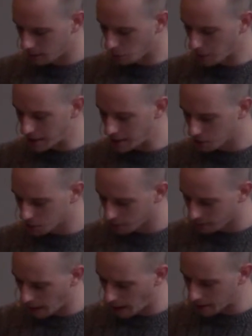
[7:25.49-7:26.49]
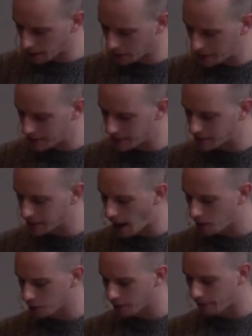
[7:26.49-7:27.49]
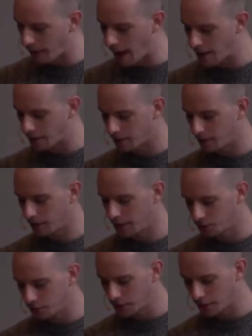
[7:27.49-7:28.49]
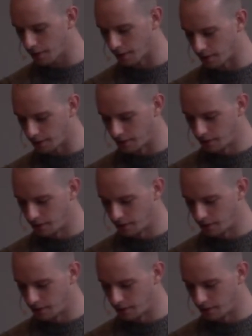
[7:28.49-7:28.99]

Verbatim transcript: When he was reviled, he did not revile in return.